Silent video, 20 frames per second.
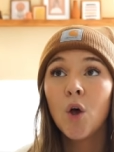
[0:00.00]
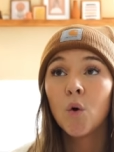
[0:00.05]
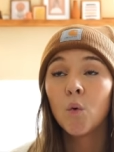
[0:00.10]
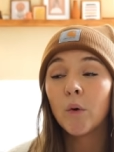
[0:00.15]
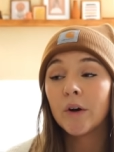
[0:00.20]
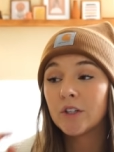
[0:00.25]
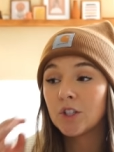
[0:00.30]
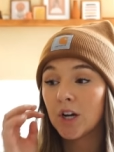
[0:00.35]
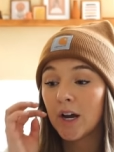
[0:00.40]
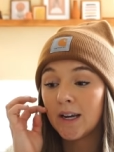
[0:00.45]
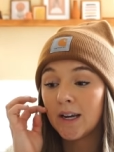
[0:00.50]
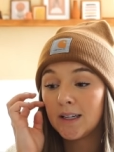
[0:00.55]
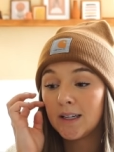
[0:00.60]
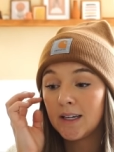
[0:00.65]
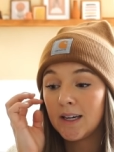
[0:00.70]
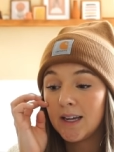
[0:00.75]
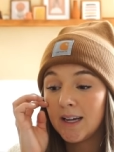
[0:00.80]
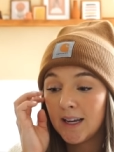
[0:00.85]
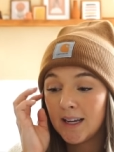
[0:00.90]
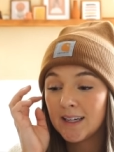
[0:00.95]
which I
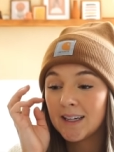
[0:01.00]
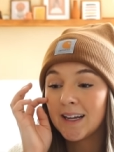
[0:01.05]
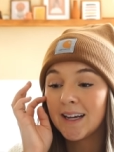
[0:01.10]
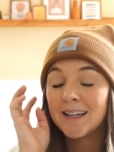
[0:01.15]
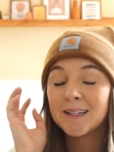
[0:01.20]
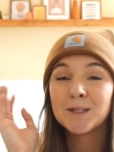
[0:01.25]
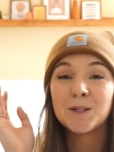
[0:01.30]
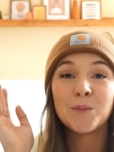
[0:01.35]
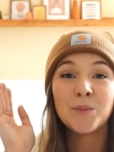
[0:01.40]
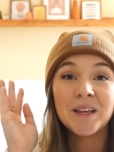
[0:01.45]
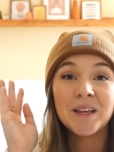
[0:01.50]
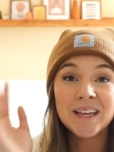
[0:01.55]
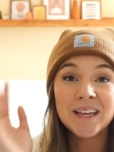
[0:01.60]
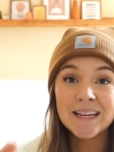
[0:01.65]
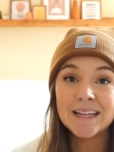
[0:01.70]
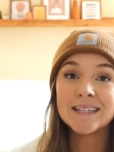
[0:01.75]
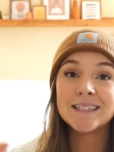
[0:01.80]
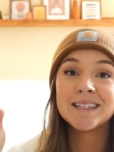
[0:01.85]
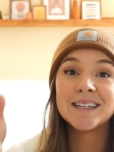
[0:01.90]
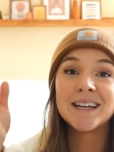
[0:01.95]
need it to be
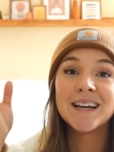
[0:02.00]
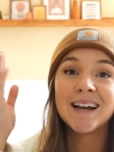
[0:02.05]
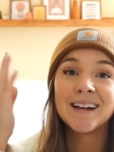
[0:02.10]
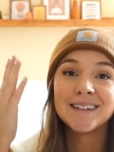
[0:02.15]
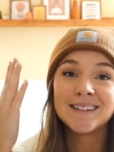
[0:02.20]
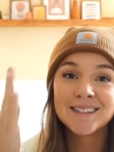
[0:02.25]
easy and